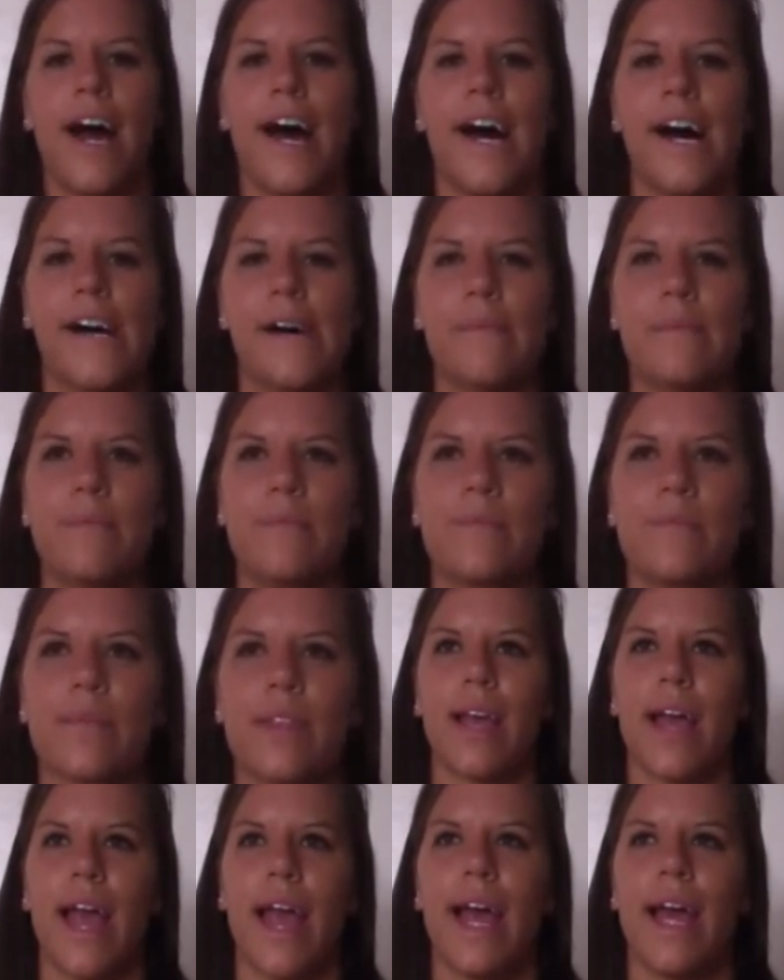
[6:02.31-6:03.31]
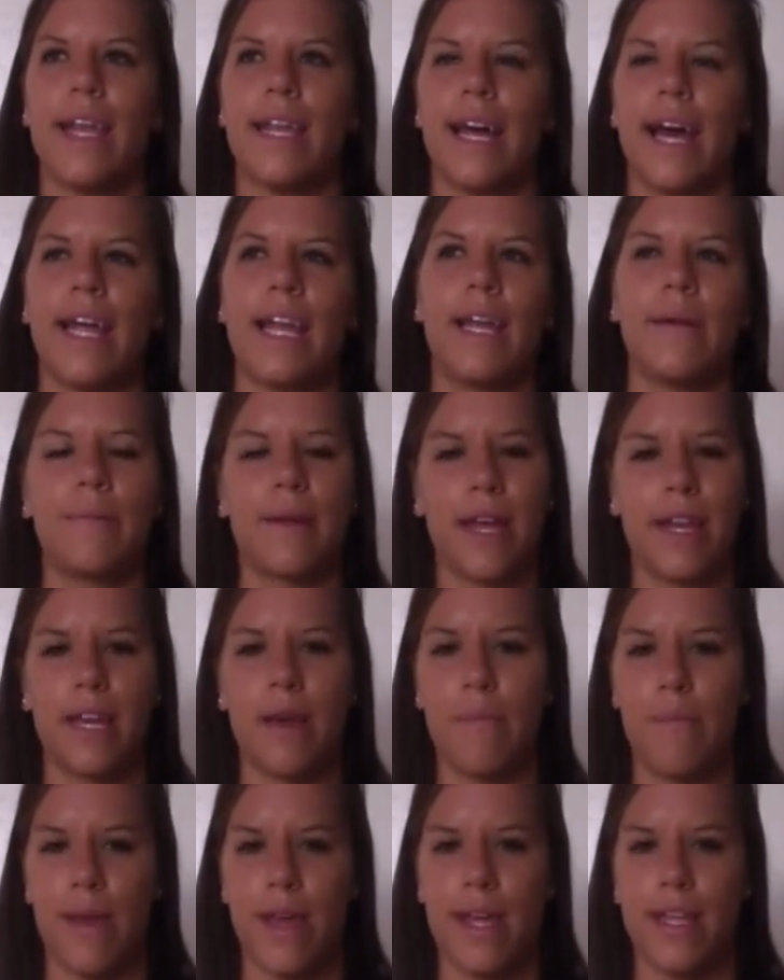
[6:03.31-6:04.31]
Um, and I ended up
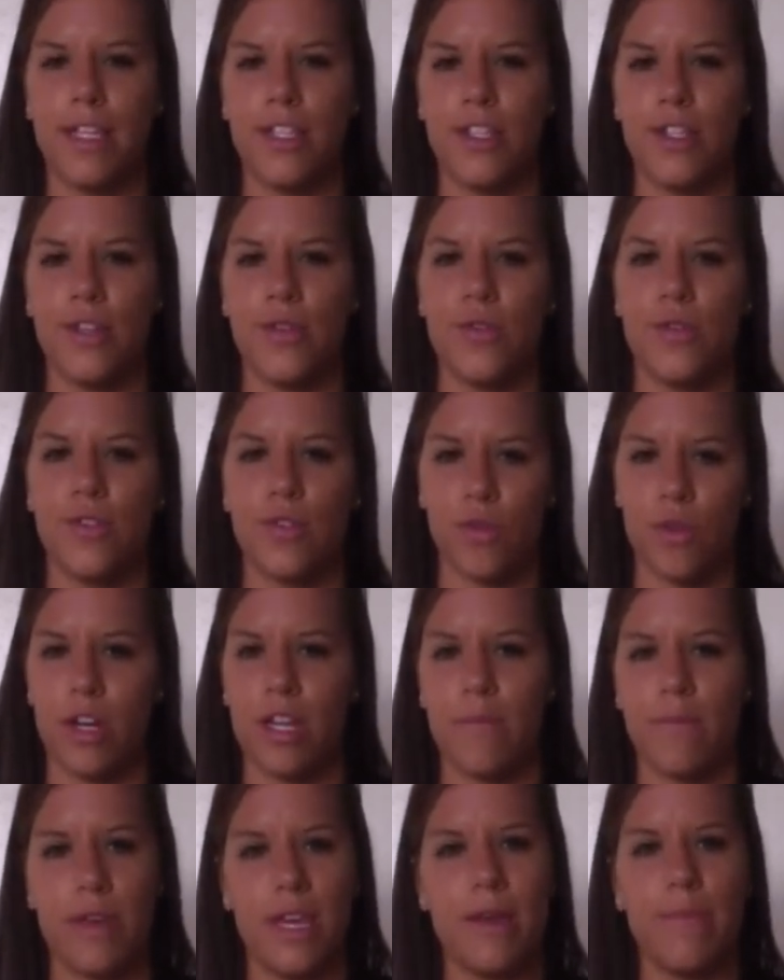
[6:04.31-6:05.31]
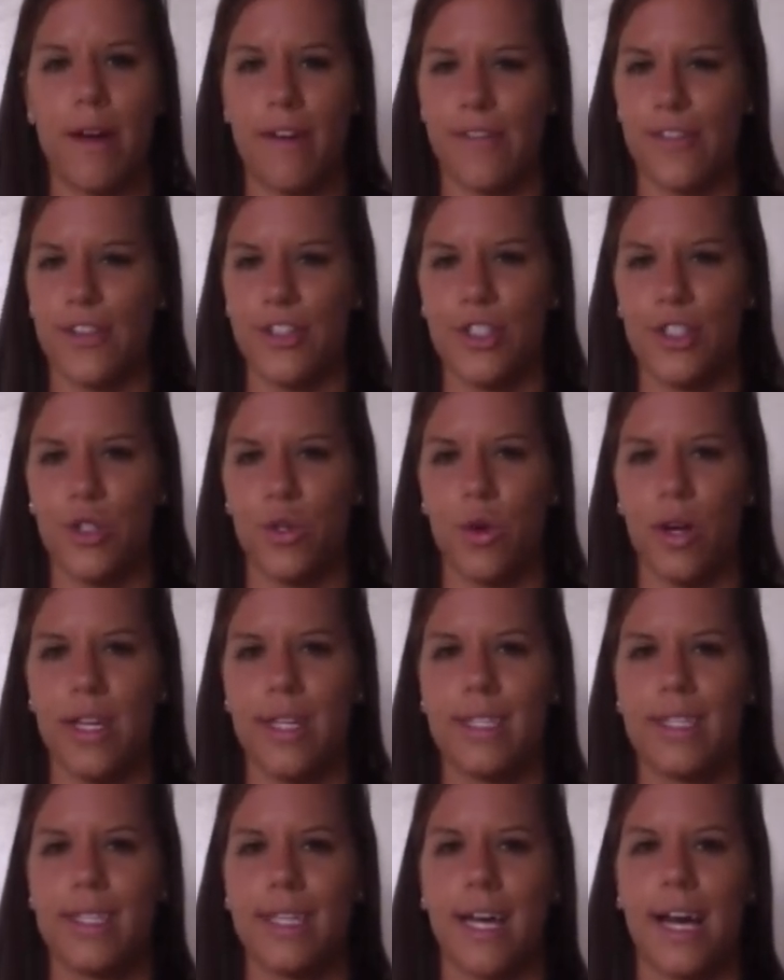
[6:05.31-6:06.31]
getting a bid to sorority B, my first
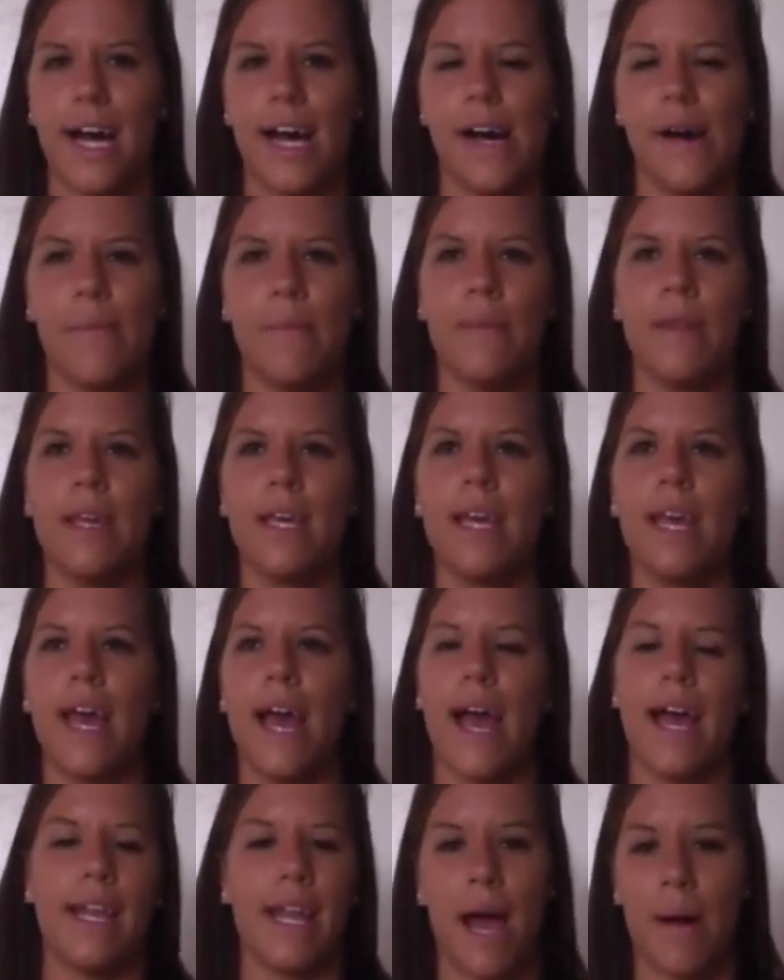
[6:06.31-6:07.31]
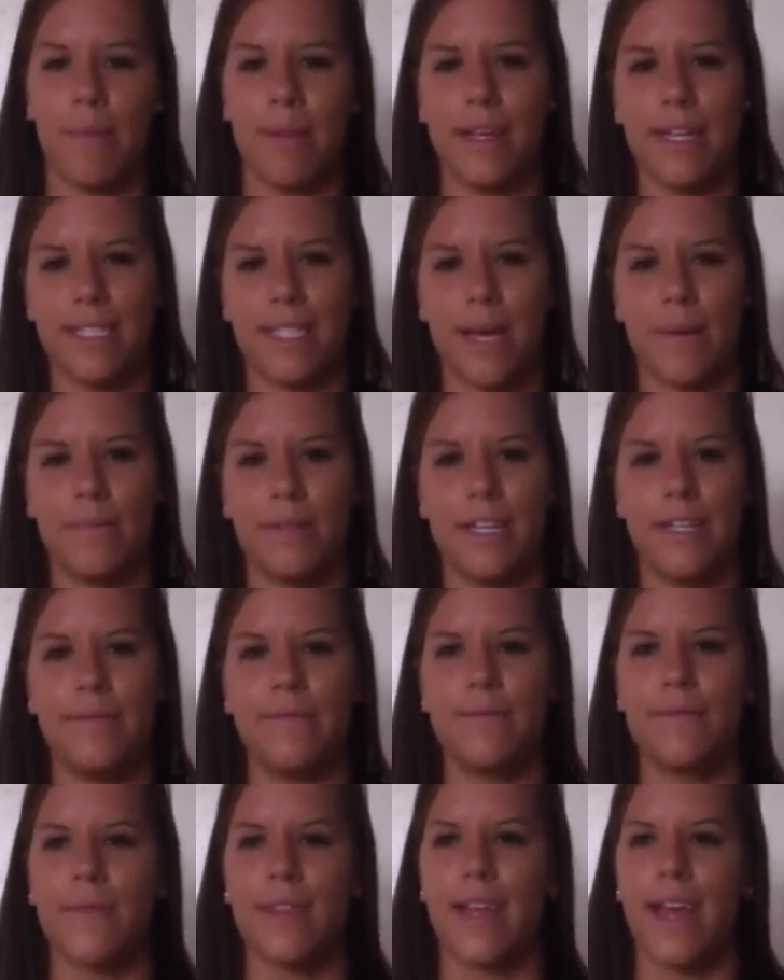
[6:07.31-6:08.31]
choice, um, and happily accepted.